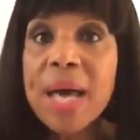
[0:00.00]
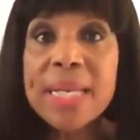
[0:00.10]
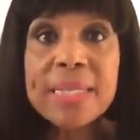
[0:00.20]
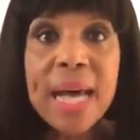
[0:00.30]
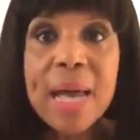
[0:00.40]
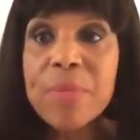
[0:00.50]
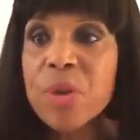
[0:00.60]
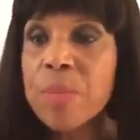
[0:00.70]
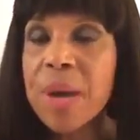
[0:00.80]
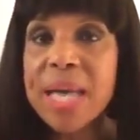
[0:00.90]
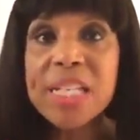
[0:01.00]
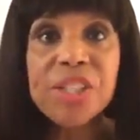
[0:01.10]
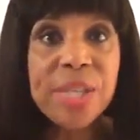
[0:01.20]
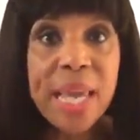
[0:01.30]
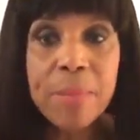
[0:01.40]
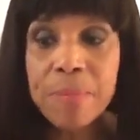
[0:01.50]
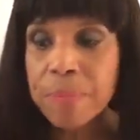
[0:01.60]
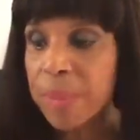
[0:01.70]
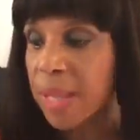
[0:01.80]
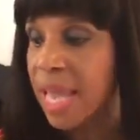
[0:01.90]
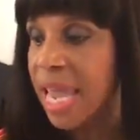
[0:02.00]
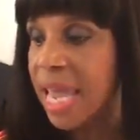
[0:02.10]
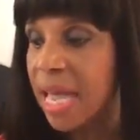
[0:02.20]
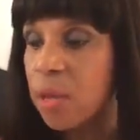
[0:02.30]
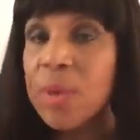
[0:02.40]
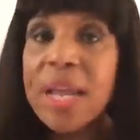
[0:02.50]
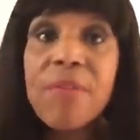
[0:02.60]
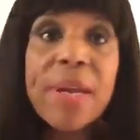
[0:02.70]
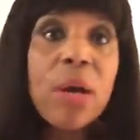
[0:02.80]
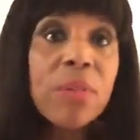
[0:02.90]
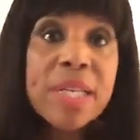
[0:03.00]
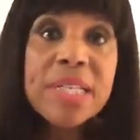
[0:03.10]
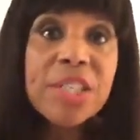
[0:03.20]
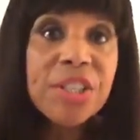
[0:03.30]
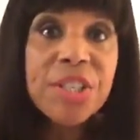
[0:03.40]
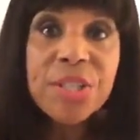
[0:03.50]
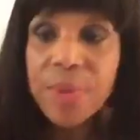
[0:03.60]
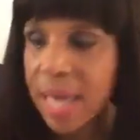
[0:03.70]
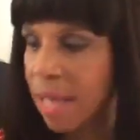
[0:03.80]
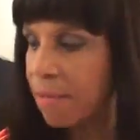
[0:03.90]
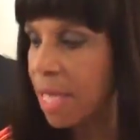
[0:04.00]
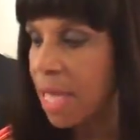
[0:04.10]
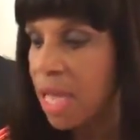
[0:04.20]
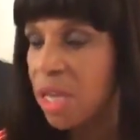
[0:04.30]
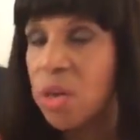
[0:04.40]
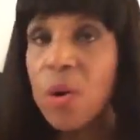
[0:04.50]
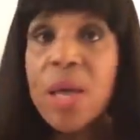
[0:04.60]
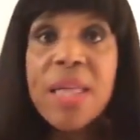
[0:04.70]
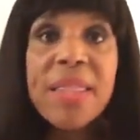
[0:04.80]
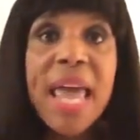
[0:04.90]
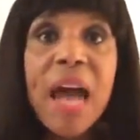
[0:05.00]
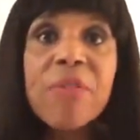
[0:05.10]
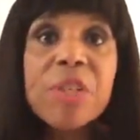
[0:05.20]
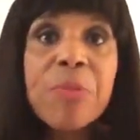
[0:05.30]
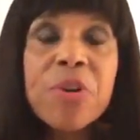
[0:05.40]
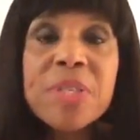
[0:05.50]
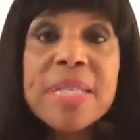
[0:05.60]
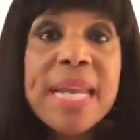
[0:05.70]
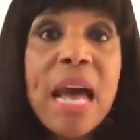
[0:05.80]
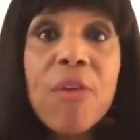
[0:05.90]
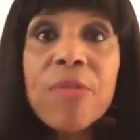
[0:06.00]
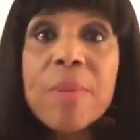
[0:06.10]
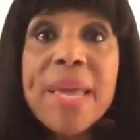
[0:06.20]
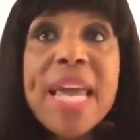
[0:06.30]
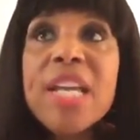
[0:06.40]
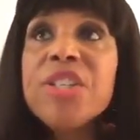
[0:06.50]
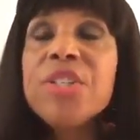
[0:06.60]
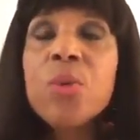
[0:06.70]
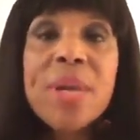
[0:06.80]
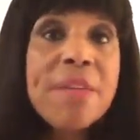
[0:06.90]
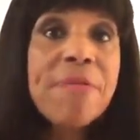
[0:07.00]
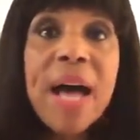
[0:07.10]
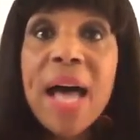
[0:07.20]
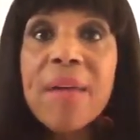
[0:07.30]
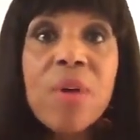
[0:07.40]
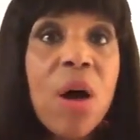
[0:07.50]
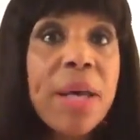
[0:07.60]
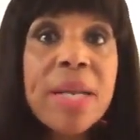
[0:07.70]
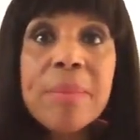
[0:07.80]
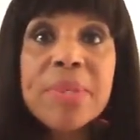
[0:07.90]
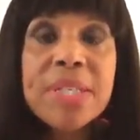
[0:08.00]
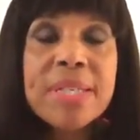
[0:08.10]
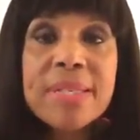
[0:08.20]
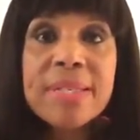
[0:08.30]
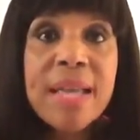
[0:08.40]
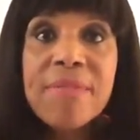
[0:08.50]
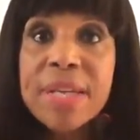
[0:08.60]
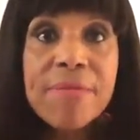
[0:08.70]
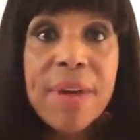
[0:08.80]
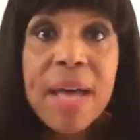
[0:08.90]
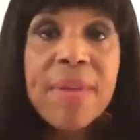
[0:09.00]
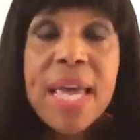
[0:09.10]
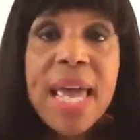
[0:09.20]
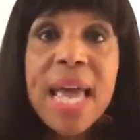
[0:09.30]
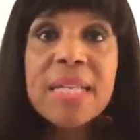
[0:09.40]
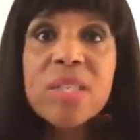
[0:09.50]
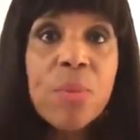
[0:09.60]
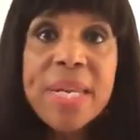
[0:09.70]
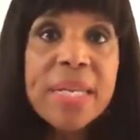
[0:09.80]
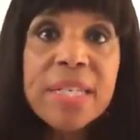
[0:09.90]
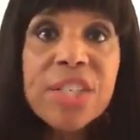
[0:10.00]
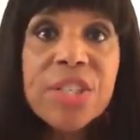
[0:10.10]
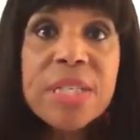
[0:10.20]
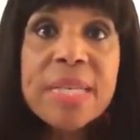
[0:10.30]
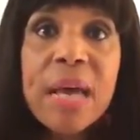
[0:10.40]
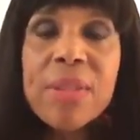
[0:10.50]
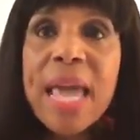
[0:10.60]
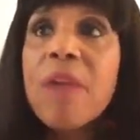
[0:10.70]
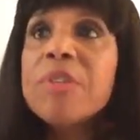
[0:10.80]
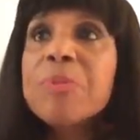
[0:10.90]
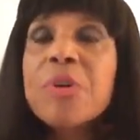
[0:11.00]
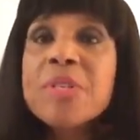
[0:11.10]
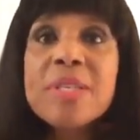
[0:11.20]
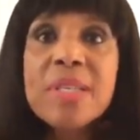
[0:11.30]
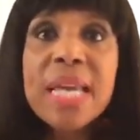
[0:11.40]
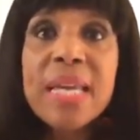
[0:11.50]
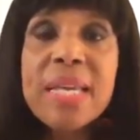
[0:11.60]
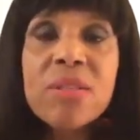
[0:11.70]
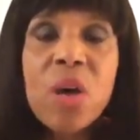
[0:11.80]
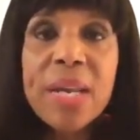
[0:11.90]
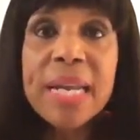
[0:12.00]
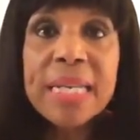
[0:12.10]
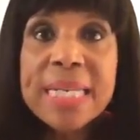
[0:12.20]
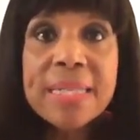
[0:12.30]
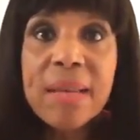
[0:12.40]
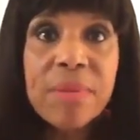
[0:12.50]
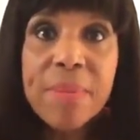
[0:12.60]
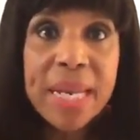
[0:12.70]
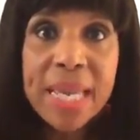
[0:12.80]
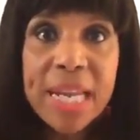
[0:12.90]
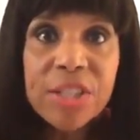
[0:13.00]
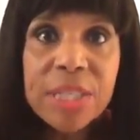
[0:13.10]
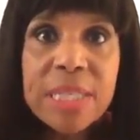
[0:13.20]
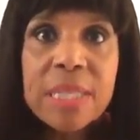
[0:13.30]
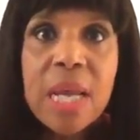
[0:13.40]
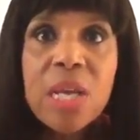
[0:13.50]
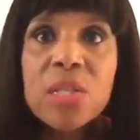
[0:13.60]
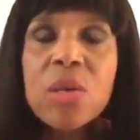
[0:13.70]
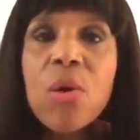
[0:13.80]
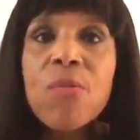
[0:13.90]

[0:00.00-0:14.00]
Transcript: type, your body shape, and whatever health conditions you have. You know, the average person now from age 25 on up to 75 has so many conditions now. The average person is on at least 7 medications. So